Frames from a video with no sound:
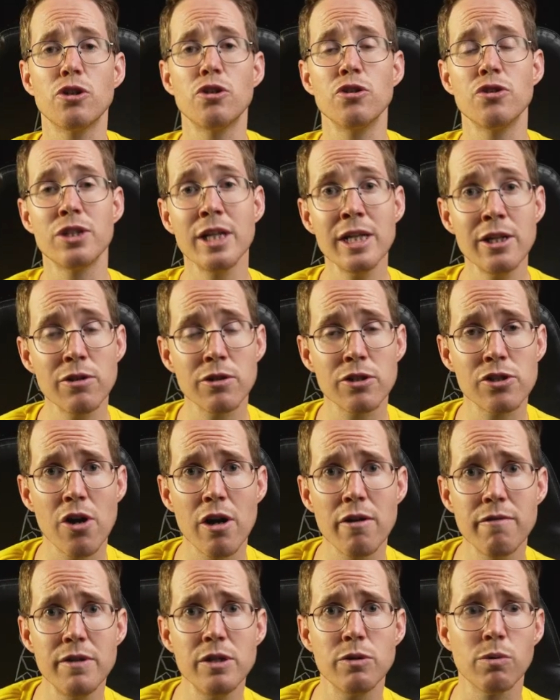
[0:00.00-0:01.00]
to sync your
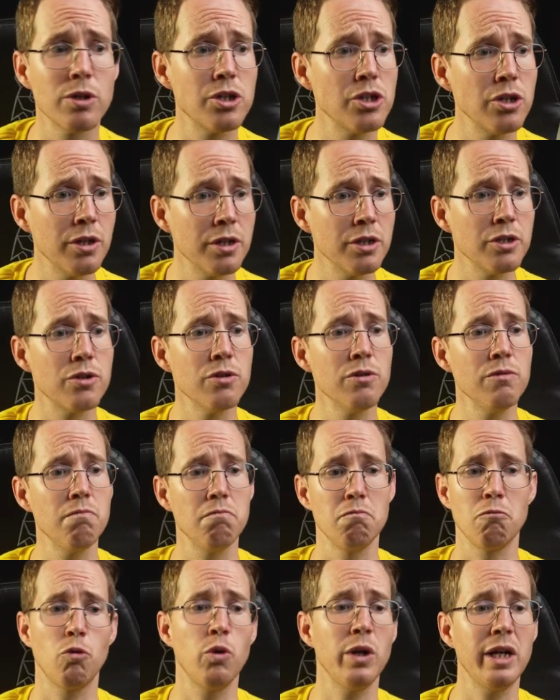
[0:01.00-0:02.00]
trophies, what you're gonna
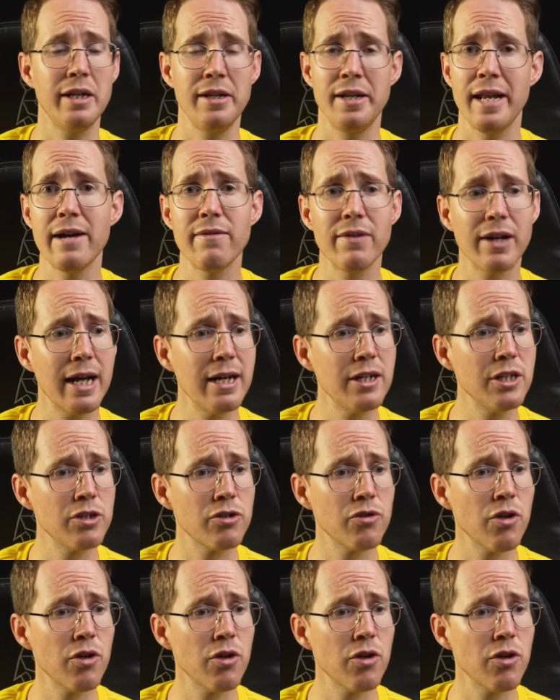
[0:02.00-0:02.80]
do, quickly navigate to